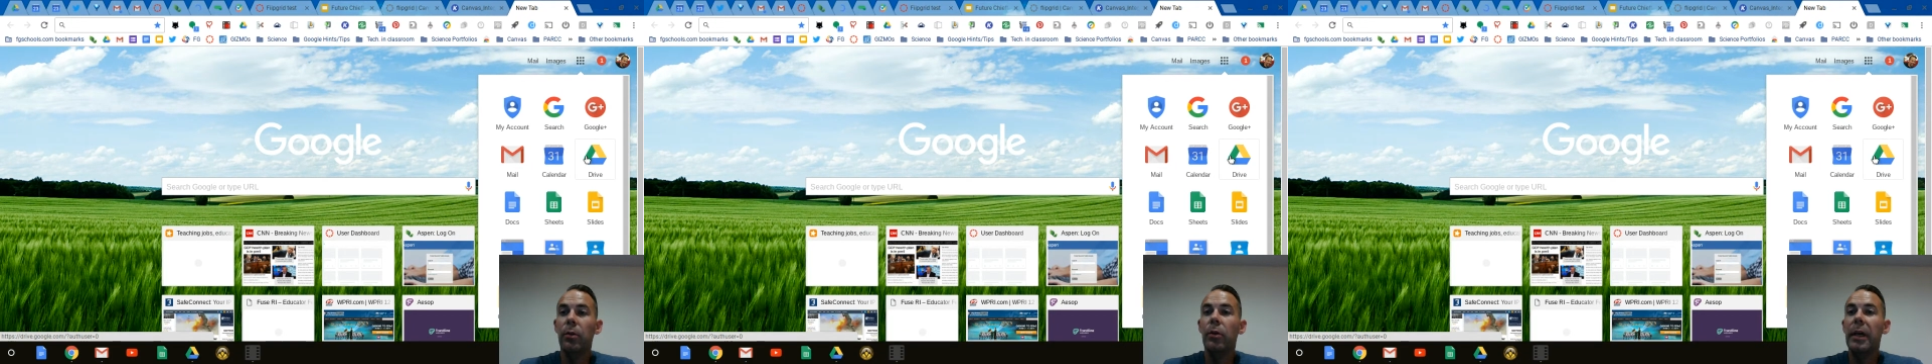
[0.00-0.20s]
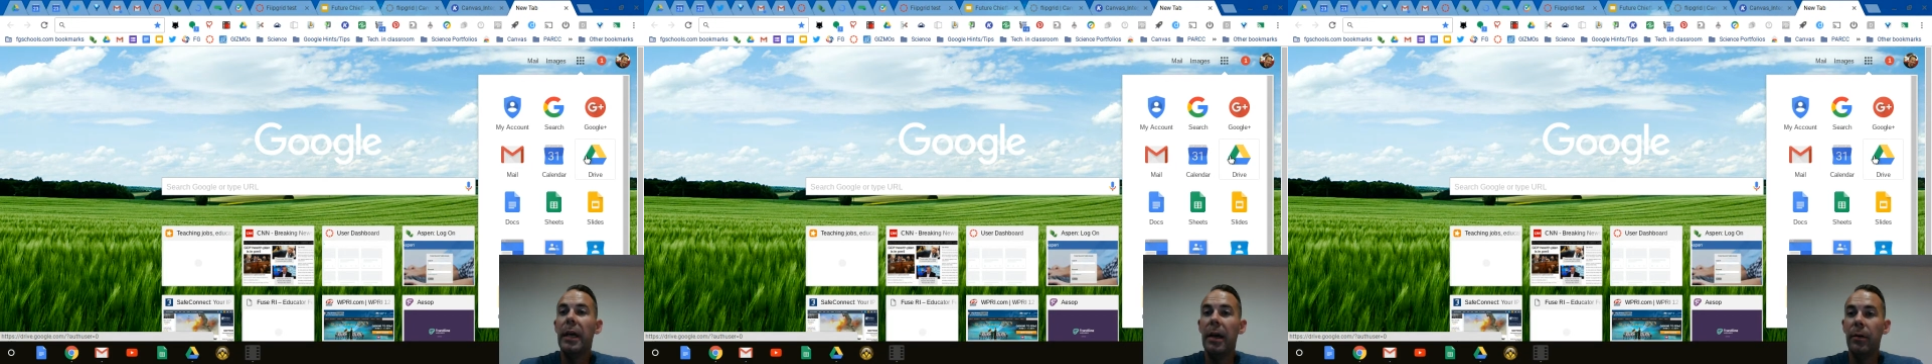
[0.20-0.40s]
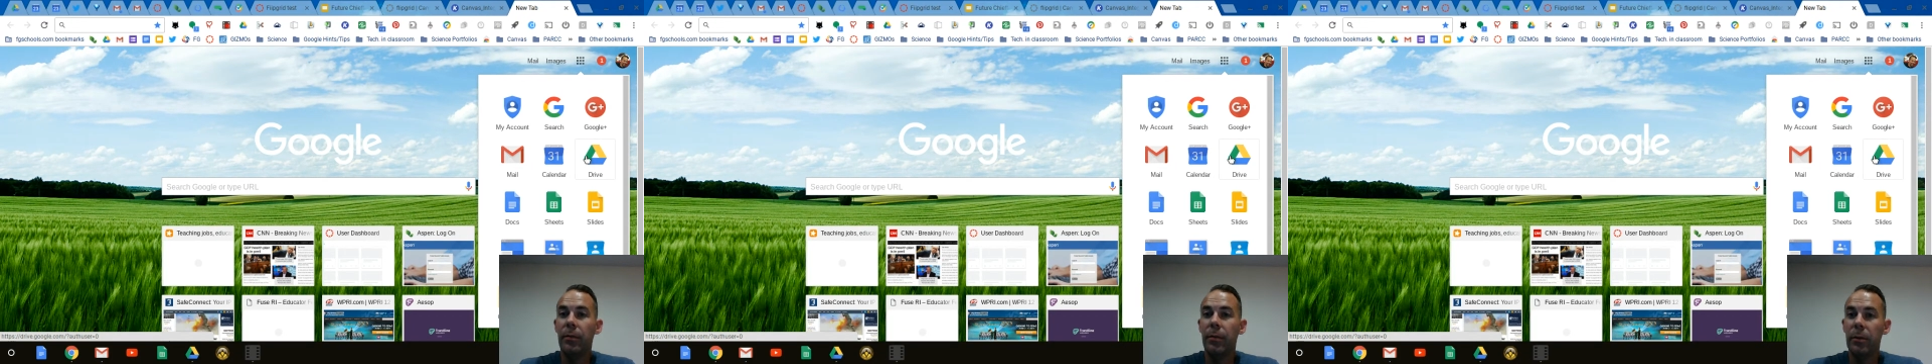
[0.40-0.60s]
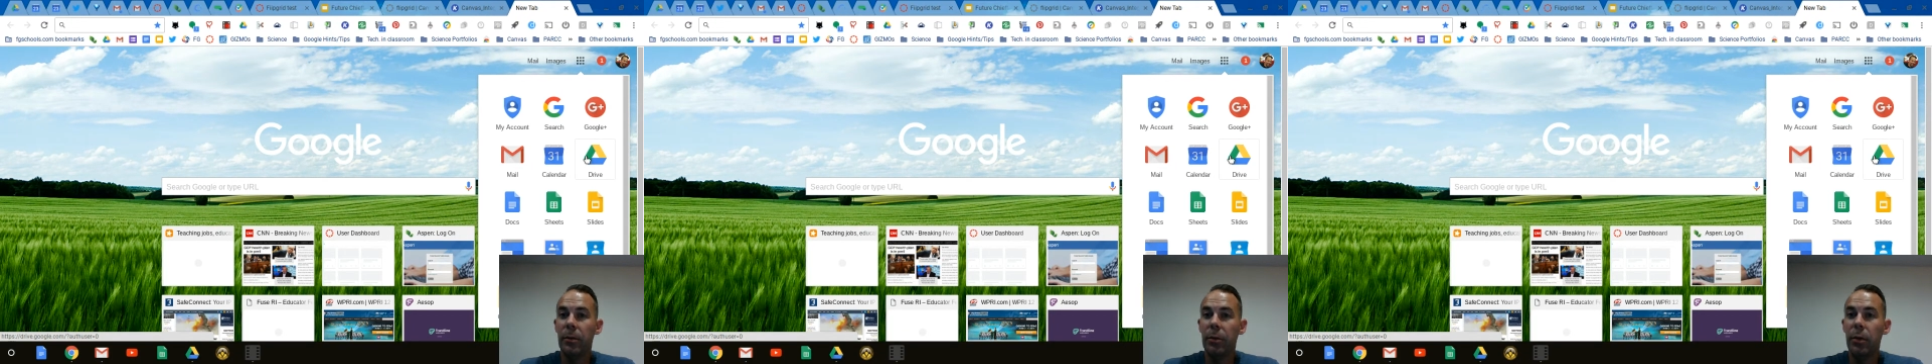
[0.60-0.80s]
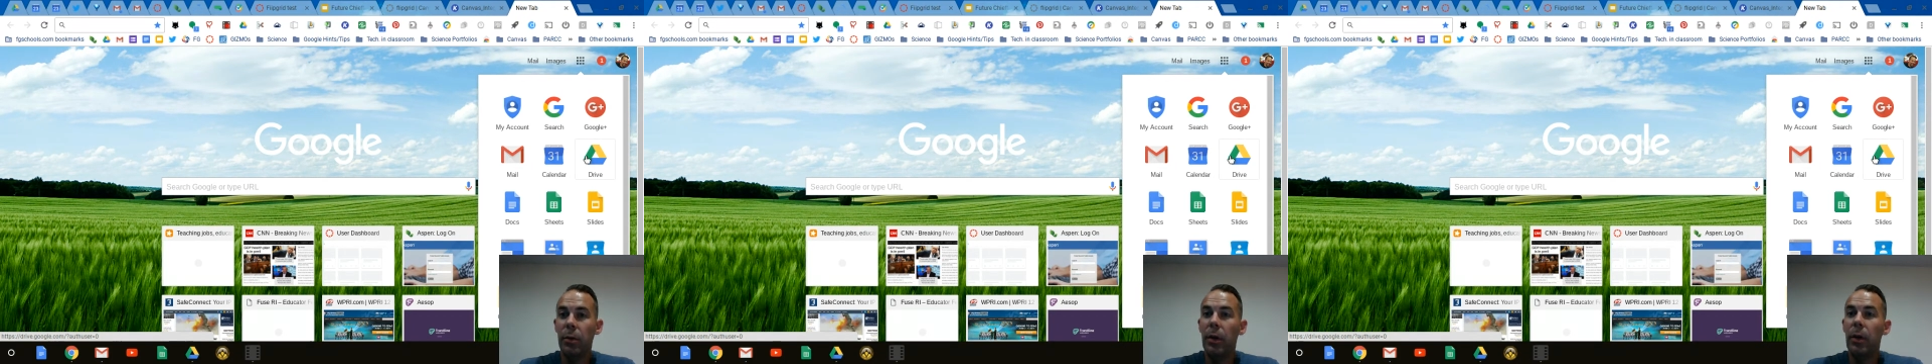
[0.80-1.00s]

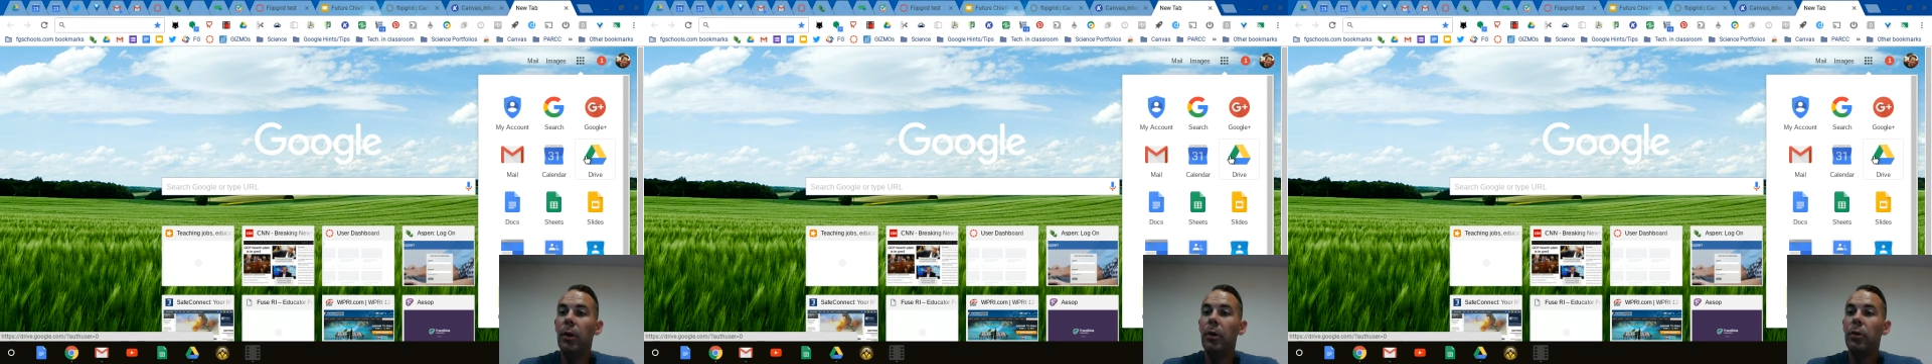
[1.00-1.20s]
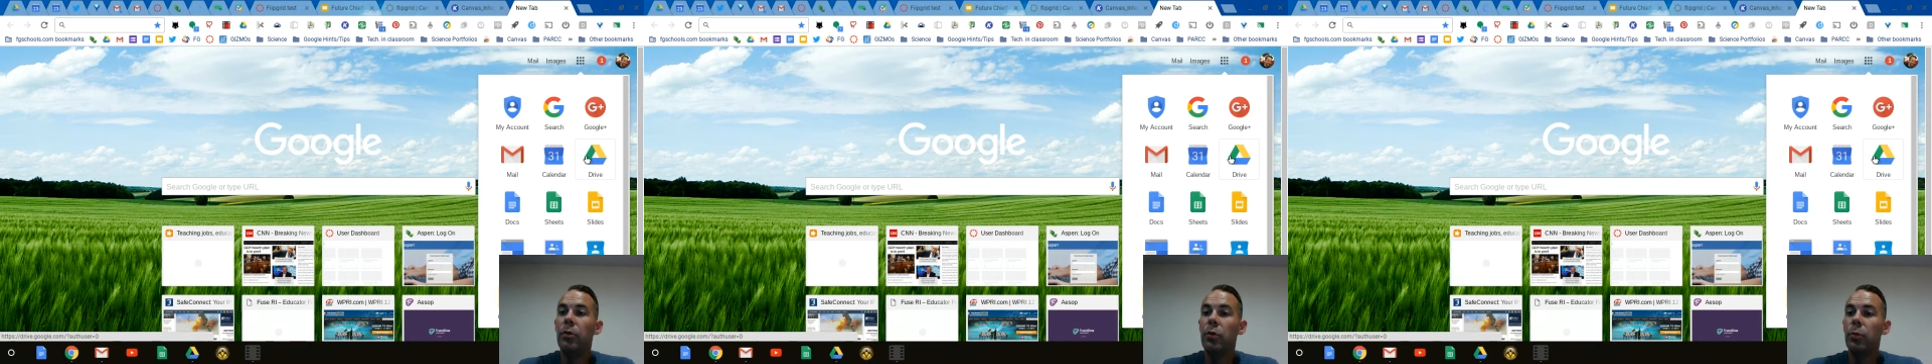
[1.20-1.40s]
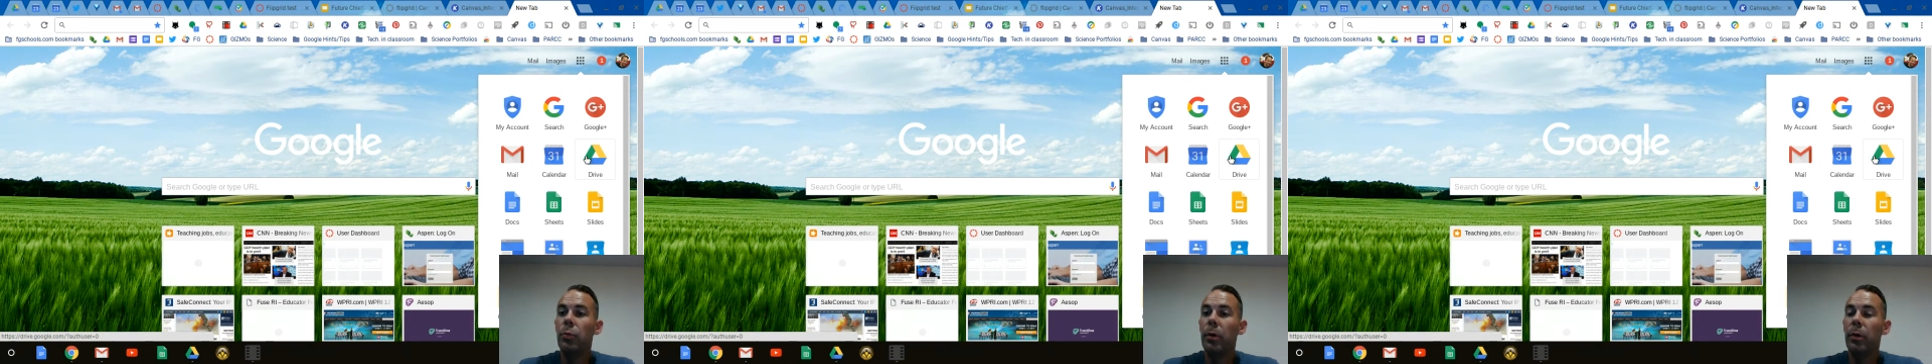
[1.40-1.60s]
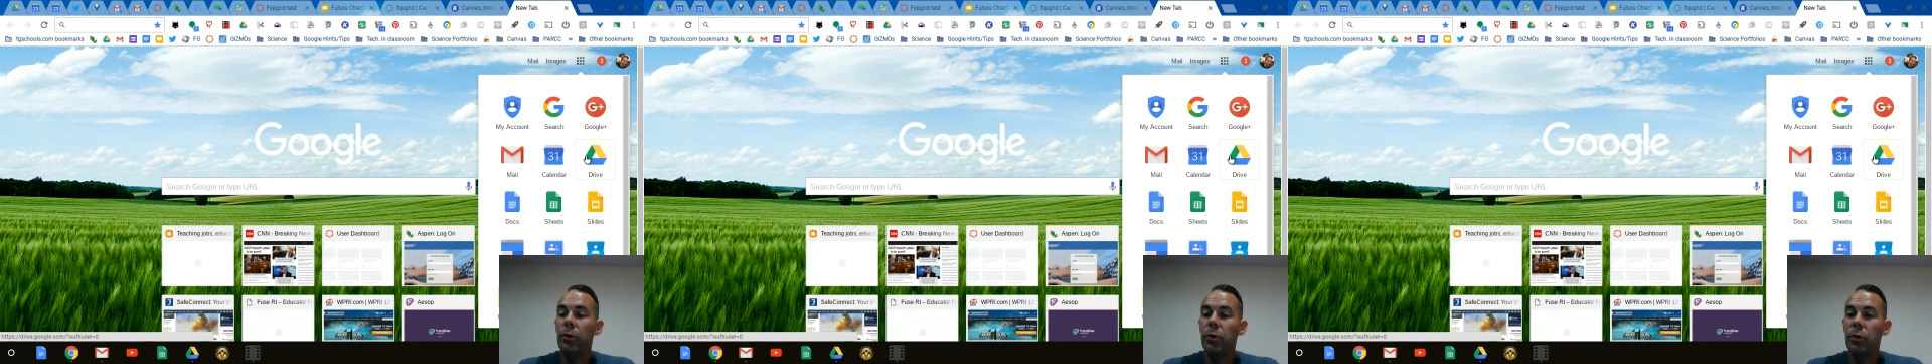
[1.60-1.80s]
Canvas. So this is where your